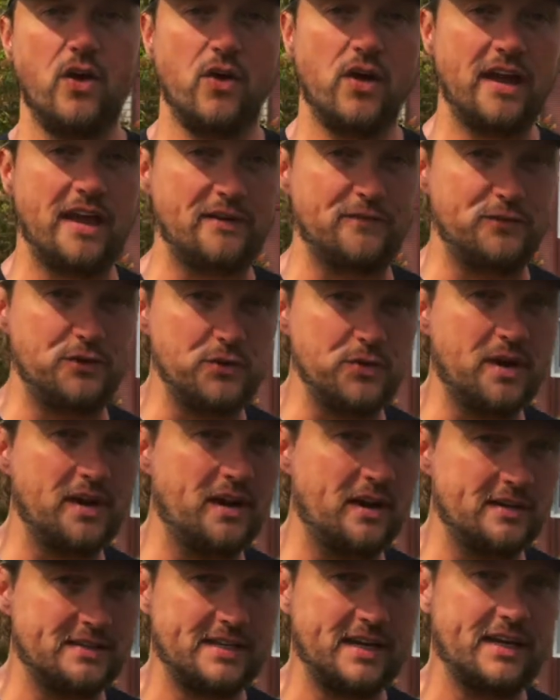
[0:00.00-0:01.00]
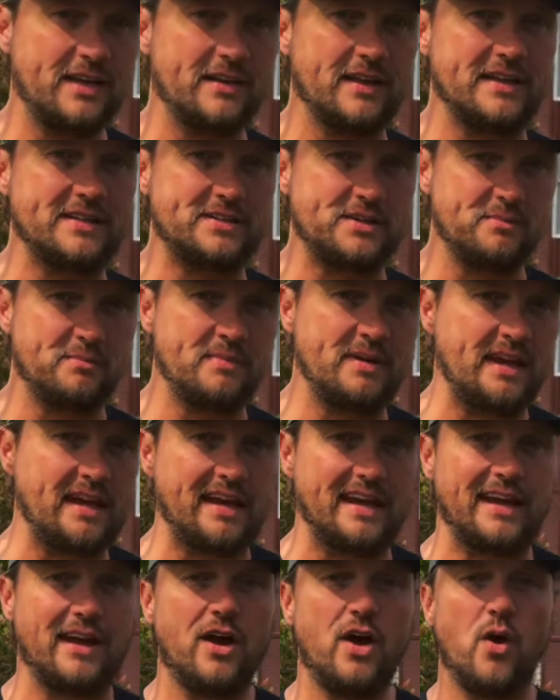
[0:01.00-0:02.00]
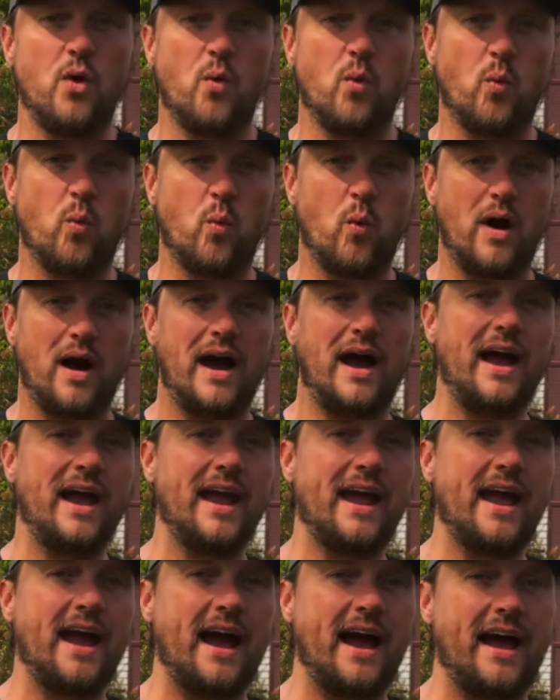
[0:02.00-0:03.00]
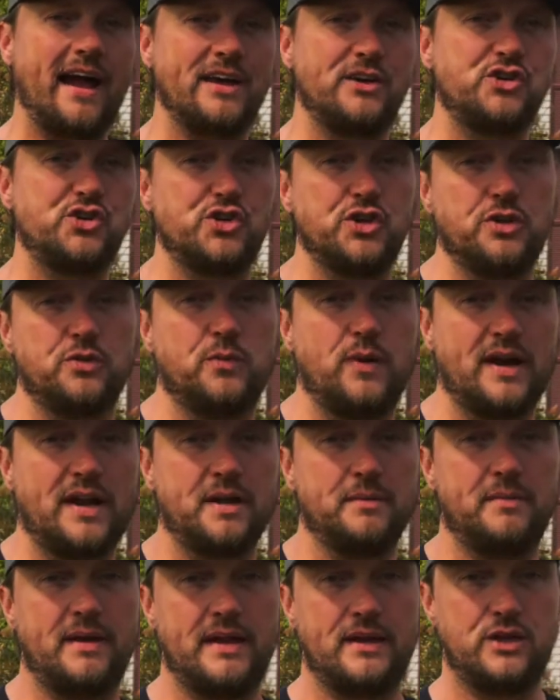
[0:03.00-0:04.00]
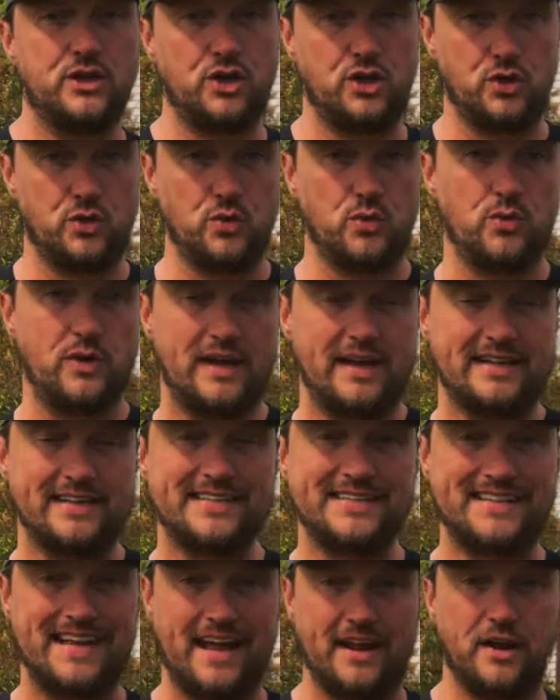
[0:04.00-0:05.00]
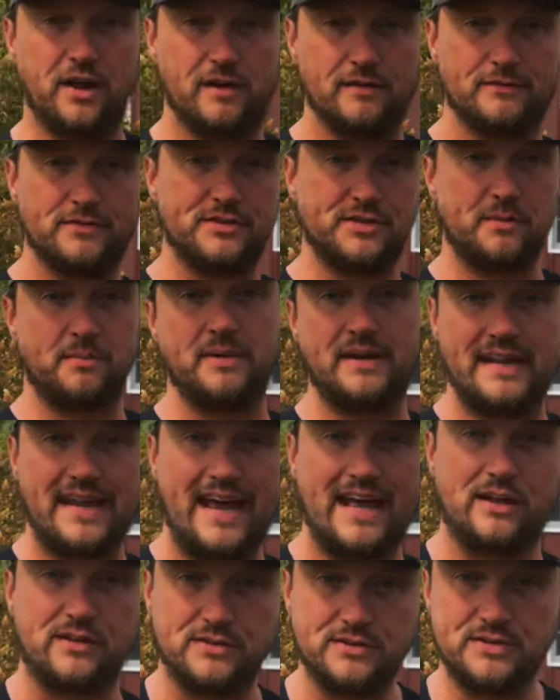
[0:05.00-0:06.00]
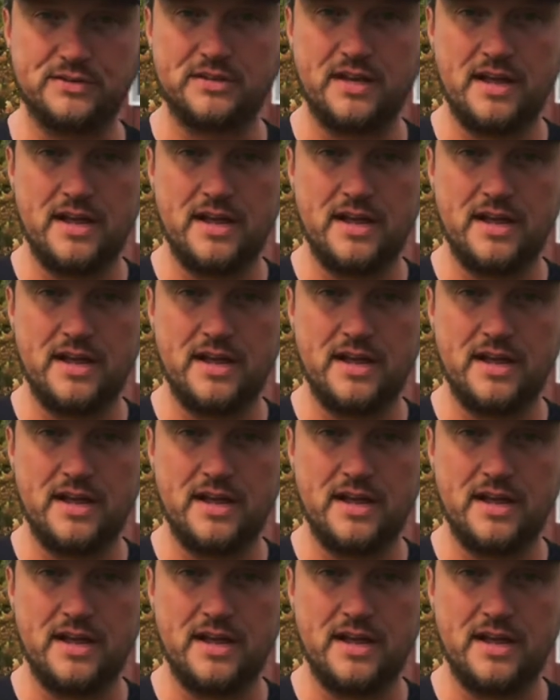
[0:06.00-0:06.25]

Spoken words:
If you can articulate to me why I should recommend you instead of somebody else